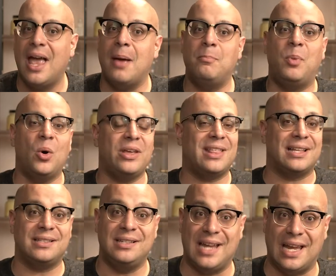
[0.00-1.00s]
And boy,
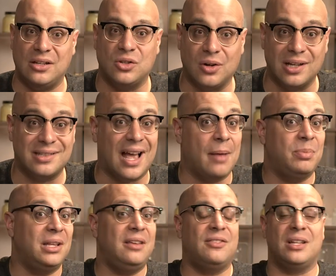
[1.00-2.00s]
that's dangerous. I
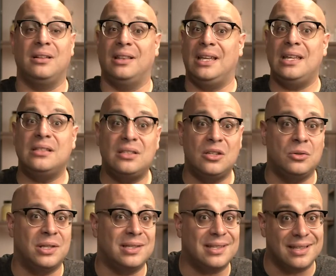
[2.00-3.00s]
believe it leads to
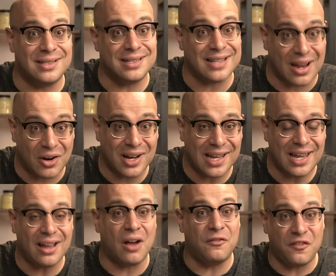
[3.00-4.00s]

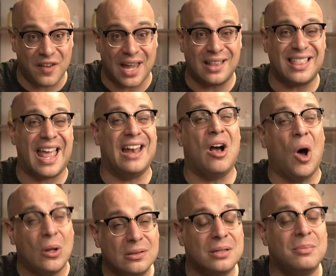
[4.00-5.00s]
insincerity of faith and
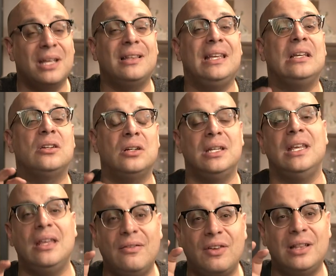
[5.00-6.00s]
ultimately could
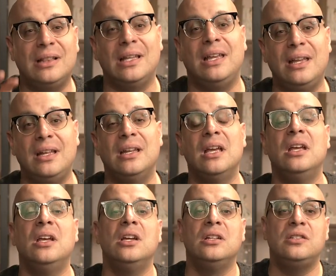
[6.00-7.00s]
even lead
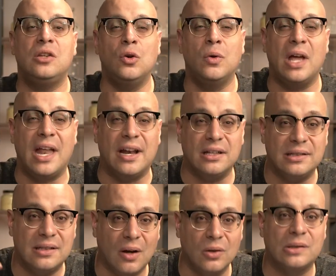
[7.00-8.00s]
to an
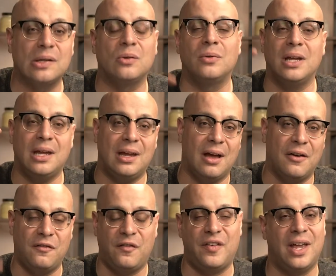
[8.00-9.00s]
adultery of
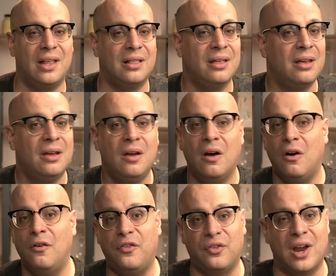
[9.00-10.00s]
faith.
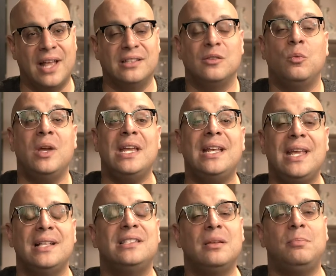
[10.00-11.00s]
Oh, friends, we
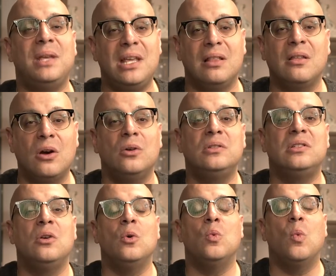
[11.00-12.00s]
need to be those
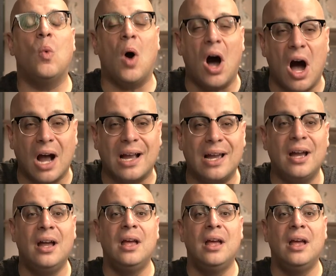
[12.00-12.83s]
who walk